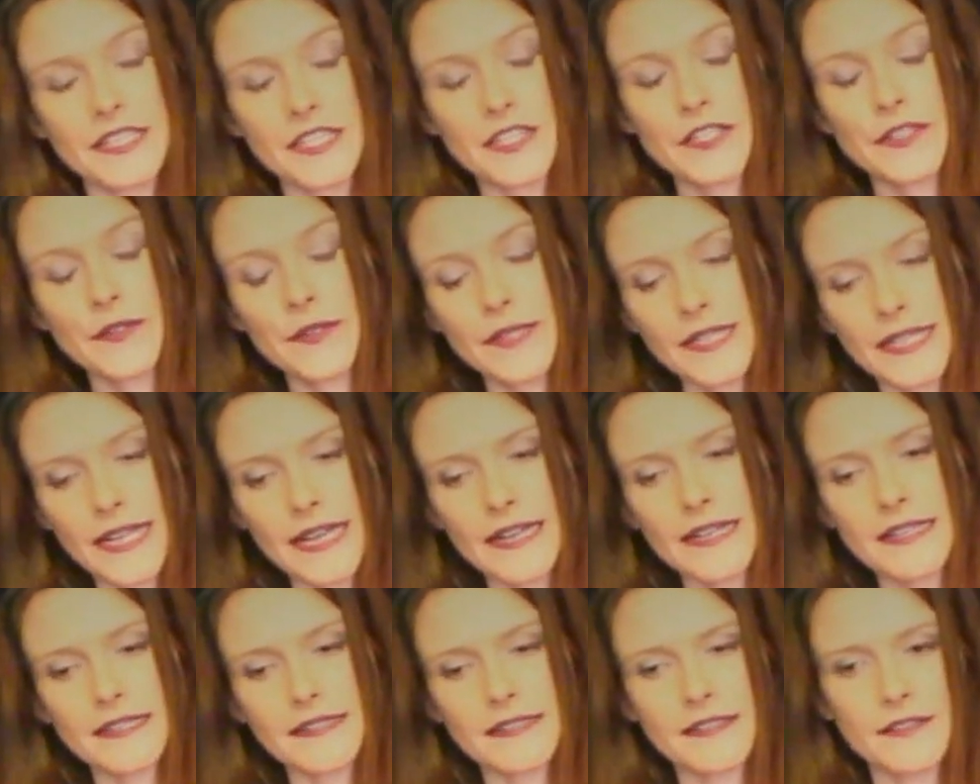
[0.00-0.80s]
So do it
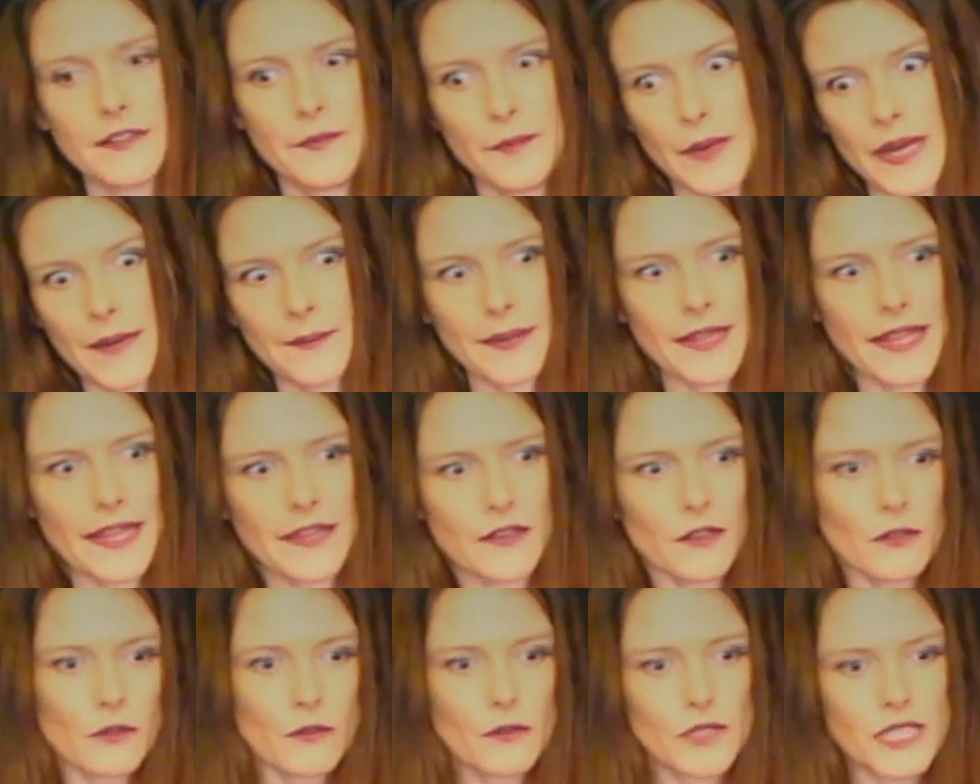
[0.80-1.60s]
again and you might be
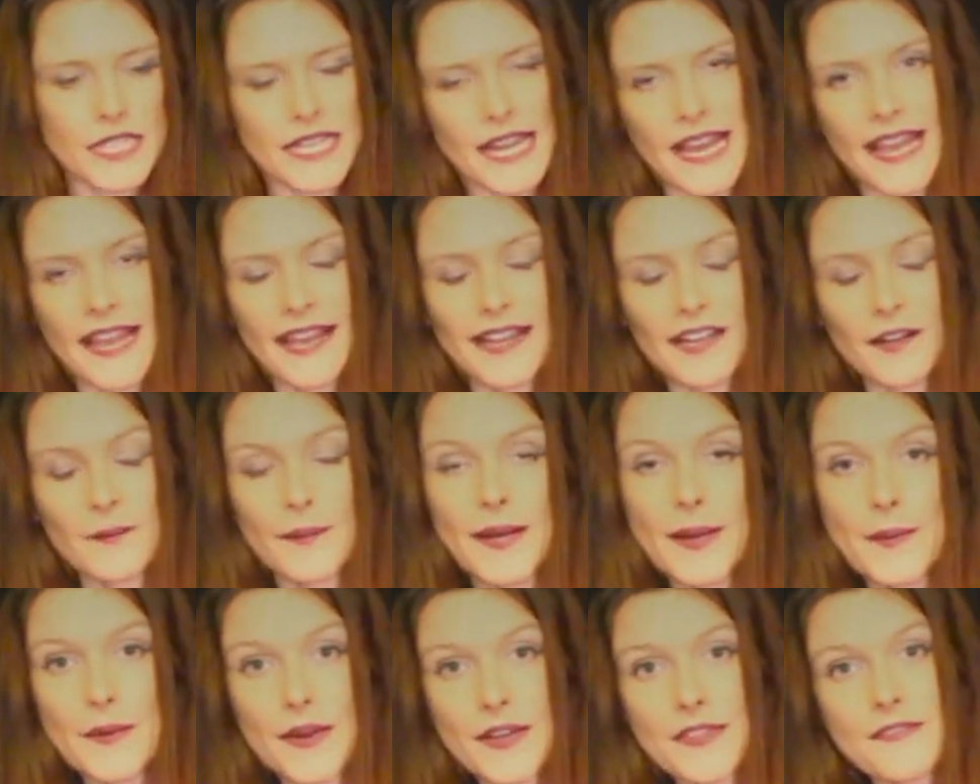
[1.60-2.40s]
like, oh, today I held
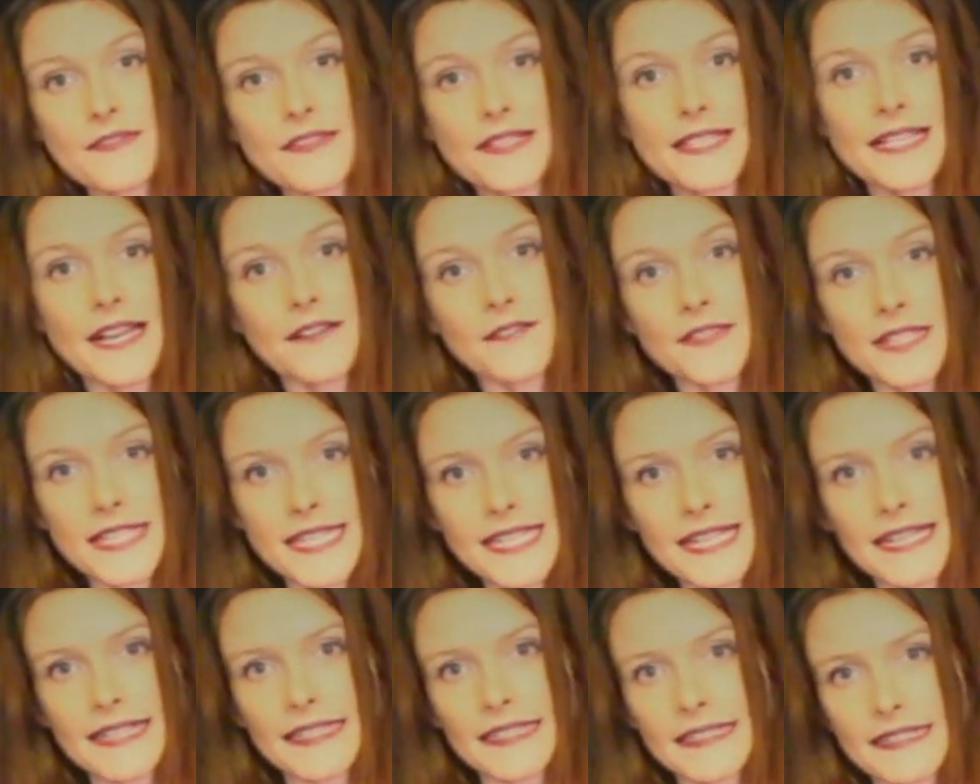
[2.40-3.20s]
my breath for 7
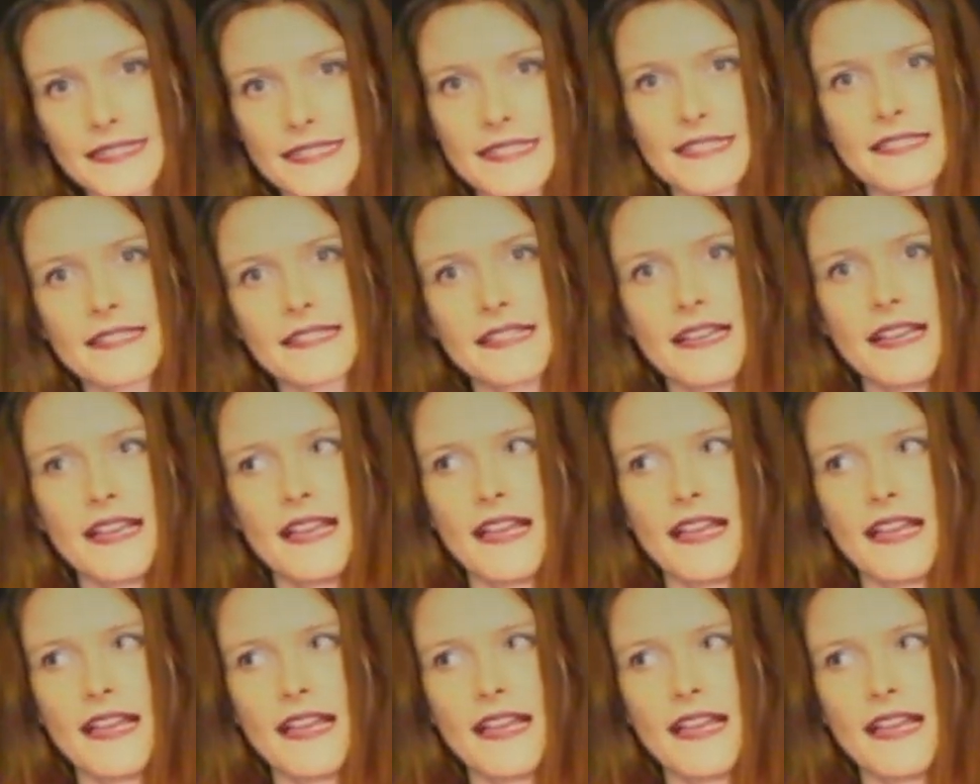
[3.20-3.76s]
seconds.